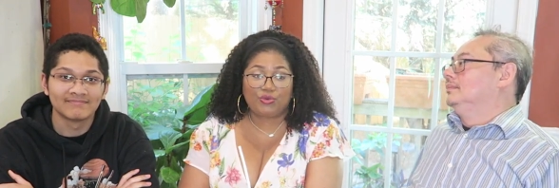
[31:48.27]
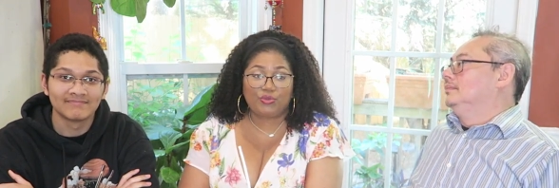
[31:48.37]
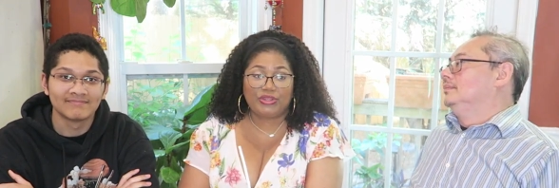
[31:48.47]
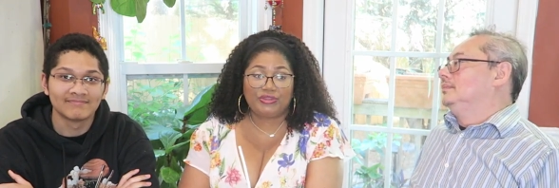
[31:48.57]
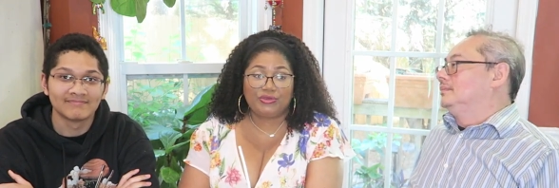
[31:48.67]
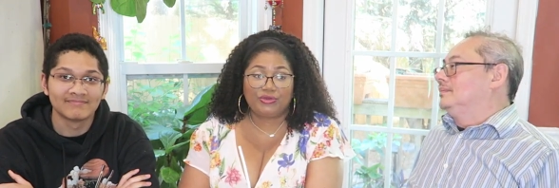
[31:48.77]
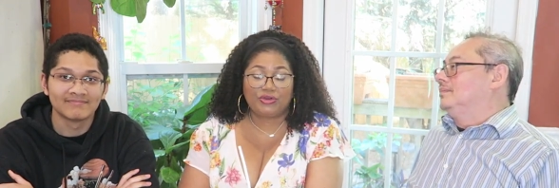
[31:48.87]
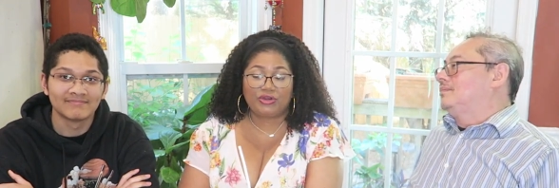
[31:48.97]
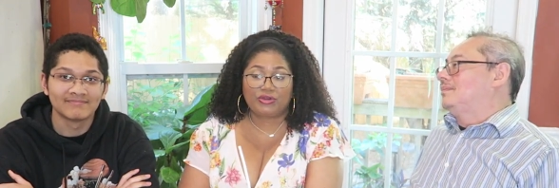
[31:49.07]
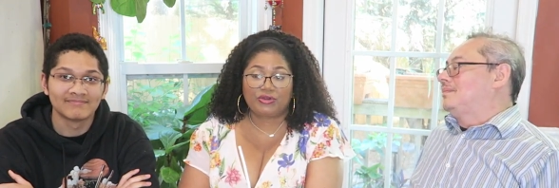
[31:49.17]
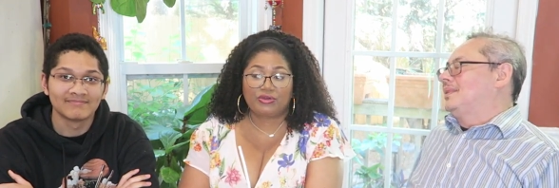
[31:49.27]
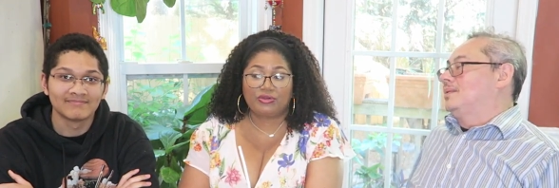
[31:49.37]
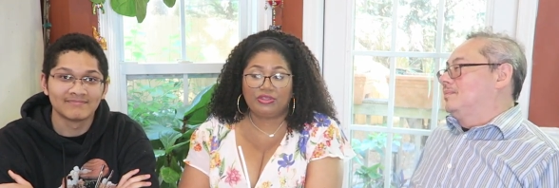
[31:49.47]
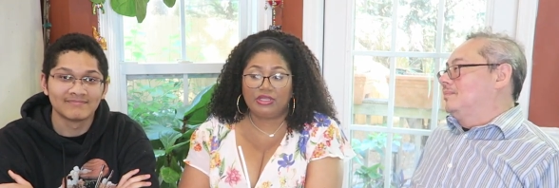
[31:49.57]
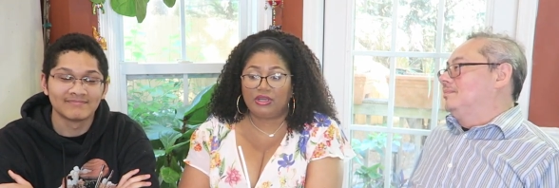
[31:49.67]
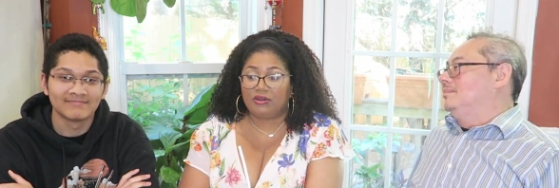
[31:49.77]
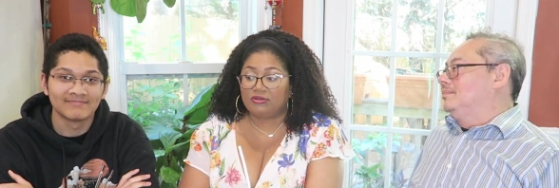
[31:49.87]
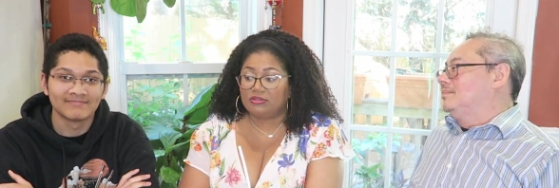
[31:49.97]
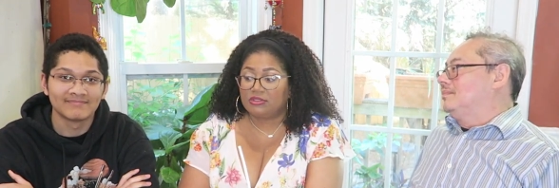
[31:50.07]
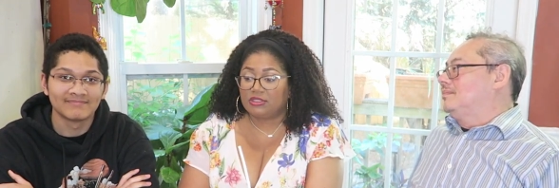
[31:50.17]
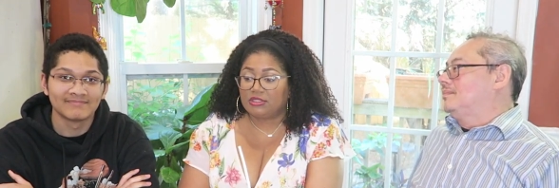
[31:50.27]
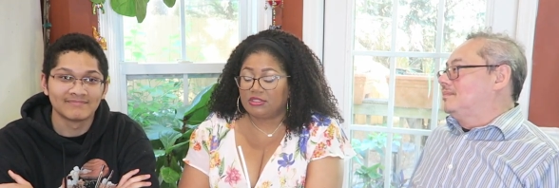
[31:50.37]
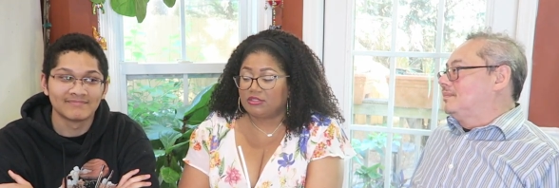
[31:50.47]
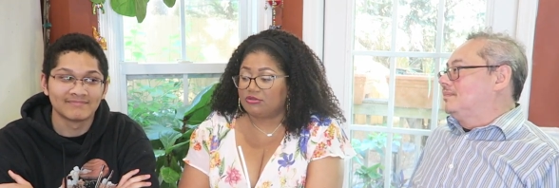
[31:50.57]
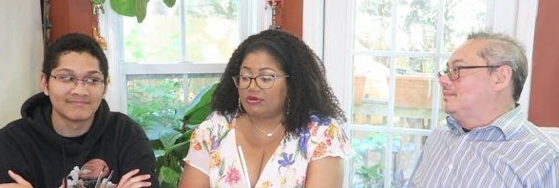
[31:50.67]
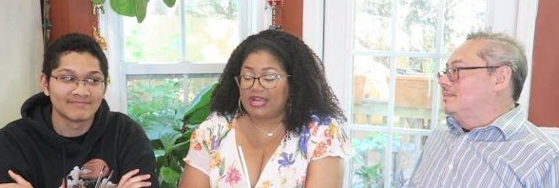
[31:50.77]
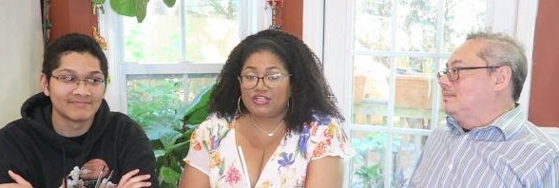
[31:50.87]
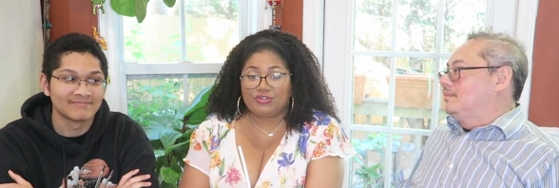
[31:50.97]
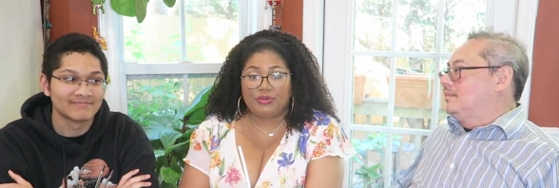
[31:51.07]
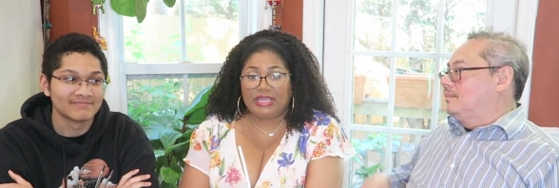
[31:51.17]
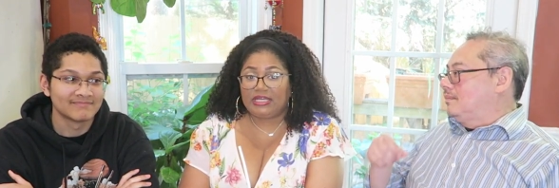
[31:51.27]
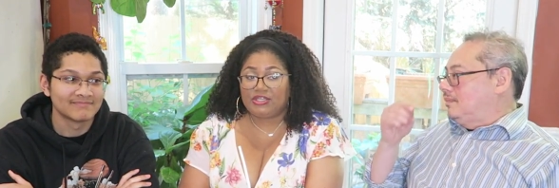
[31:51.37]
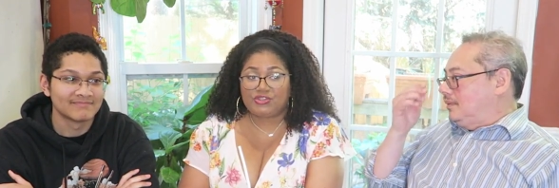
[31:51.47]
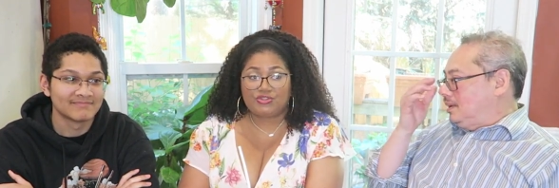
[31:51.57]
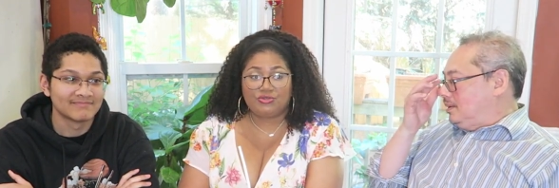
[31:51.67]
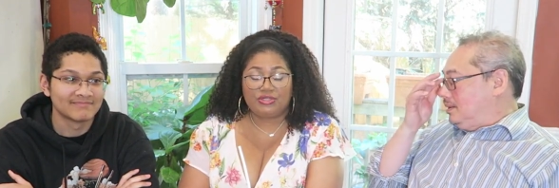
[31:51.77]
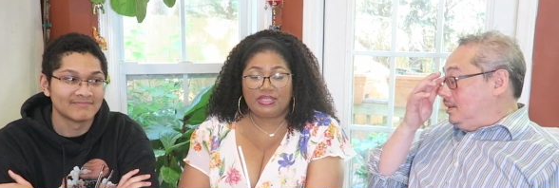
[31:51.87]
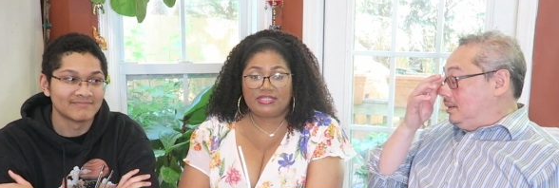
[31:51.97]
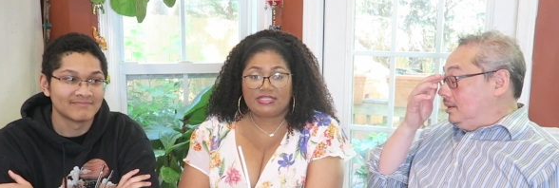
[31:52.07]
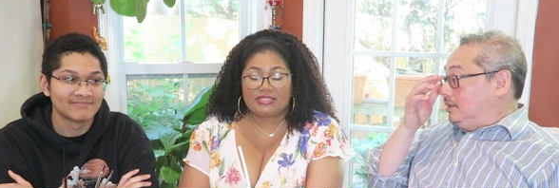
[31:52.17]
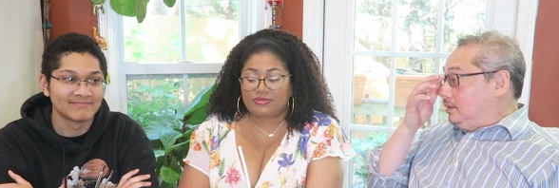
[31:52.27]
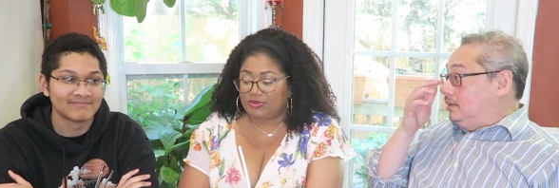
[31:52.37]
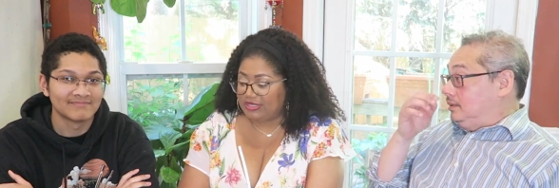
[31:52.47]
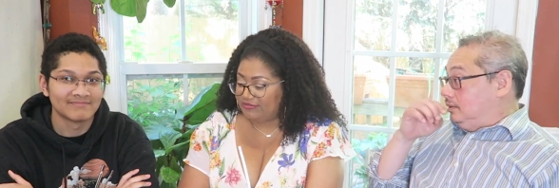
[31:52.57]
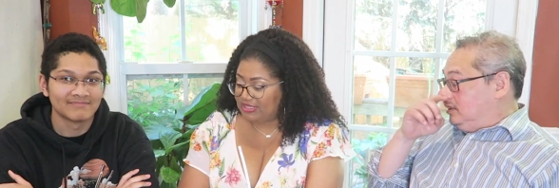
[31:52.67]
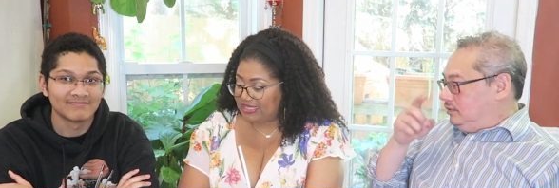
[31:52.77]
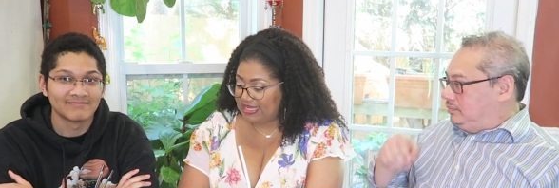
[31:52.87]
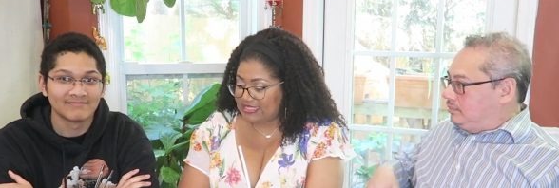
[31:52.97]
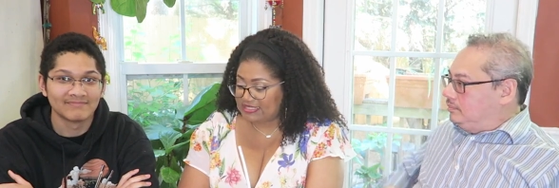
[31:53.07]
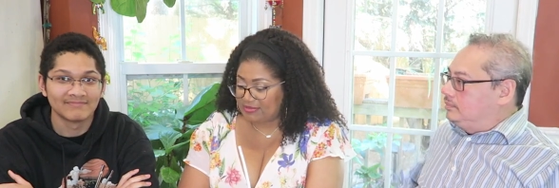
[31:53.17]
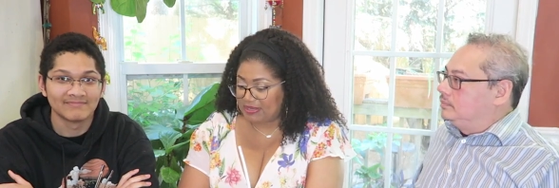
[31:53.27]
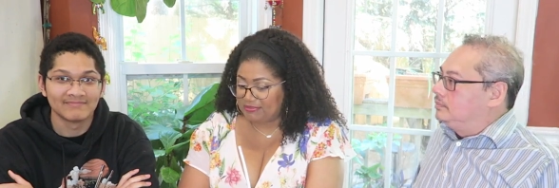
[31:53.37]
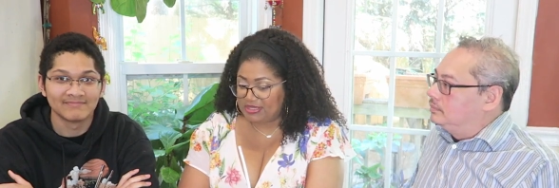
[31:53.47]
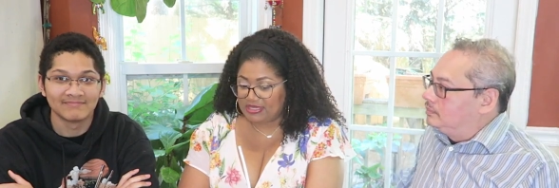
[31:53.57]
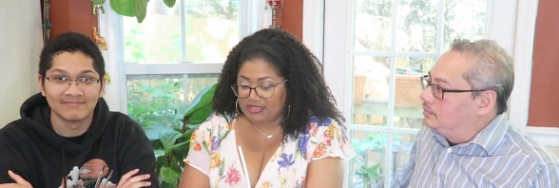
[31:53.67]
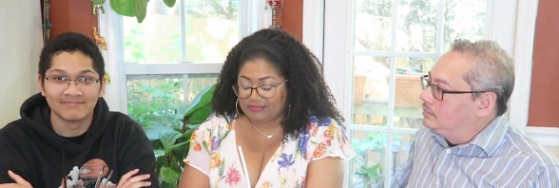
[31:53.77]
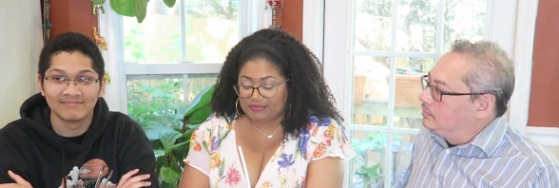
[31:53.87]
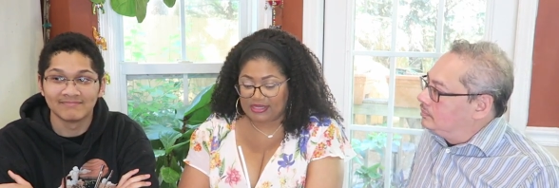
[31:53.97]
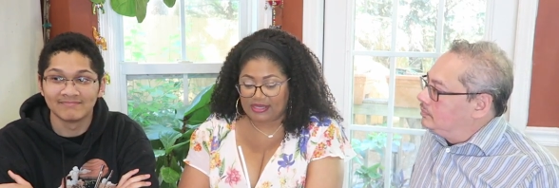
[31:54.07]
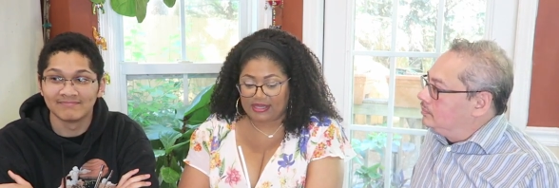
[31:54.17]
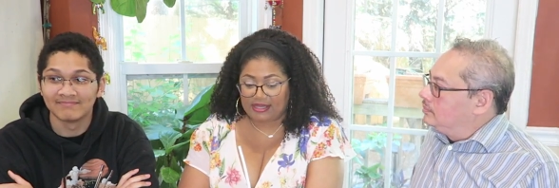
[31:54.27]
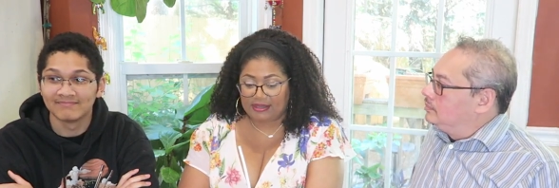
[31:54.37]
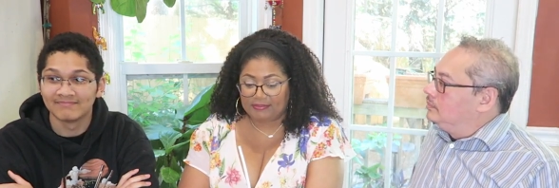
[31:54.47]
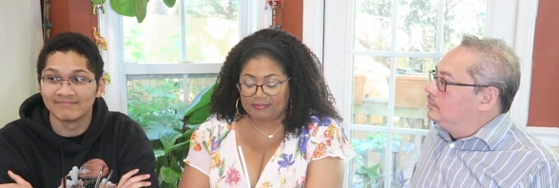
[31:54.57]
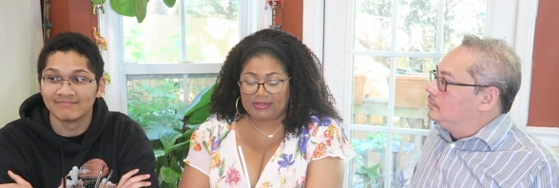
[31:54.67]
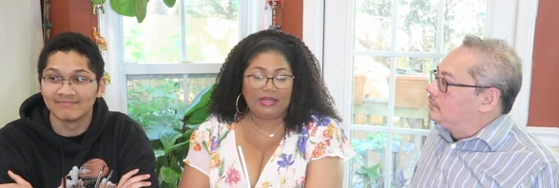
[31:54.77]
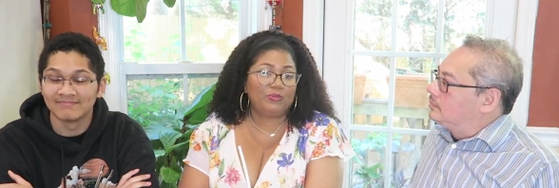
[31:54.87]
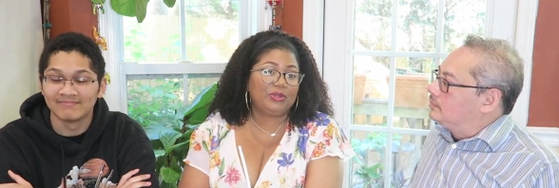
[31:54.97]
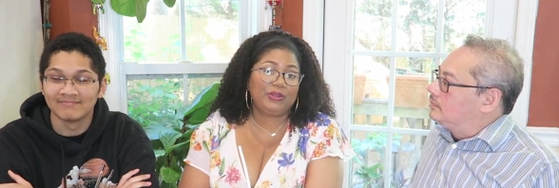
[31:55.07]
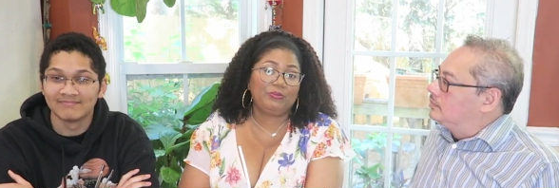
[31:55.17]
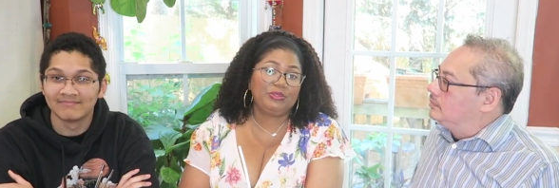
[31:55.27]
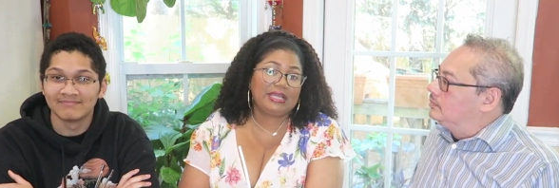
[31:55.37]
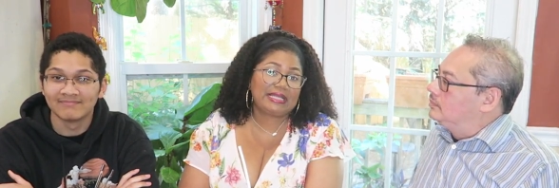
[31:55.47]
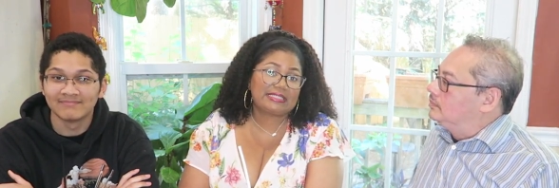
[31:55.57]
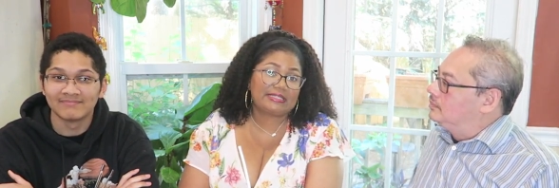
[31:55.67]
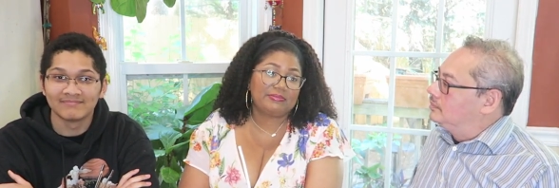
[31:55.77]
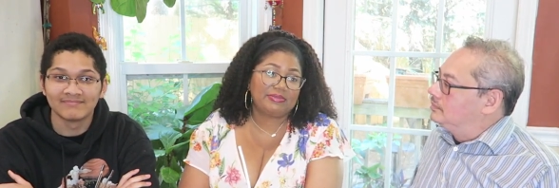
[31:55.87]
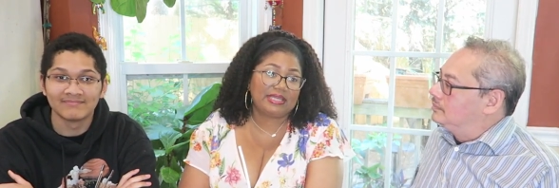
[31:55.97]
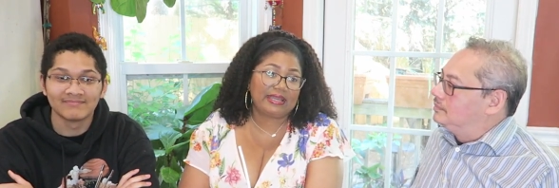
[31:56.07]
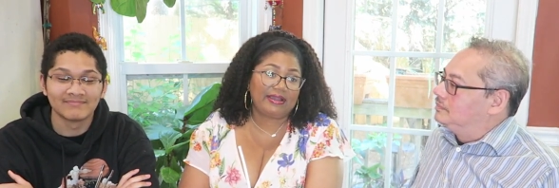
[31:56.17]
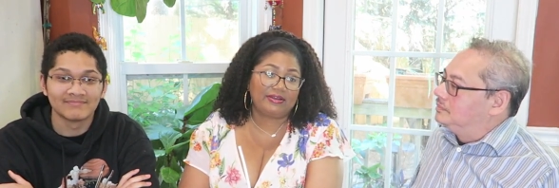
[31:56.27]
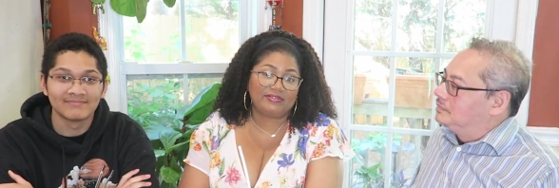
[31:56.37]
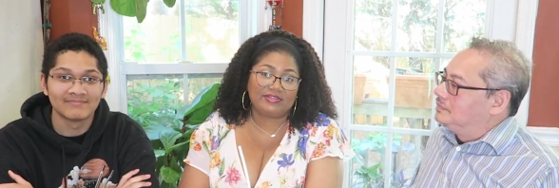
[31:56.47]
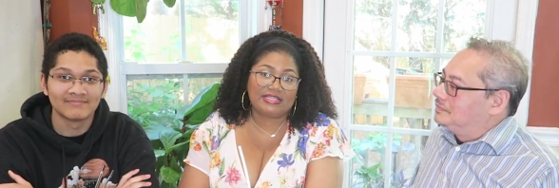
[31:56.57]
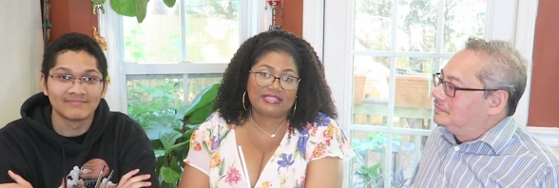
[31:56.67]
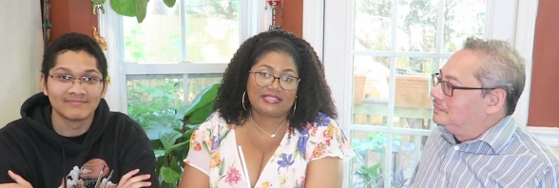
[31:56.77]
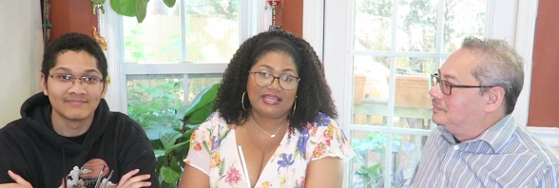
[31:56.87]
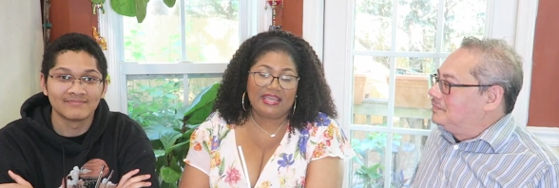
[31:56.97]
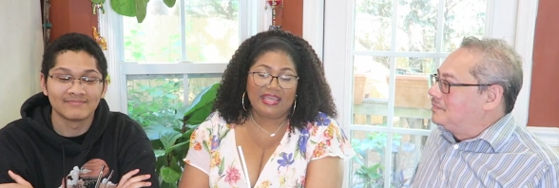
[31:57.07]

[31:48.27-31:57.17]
Speaker 1: or with your, you know, graduating students, whatever the case may be. Um, but we hope you got something out of this.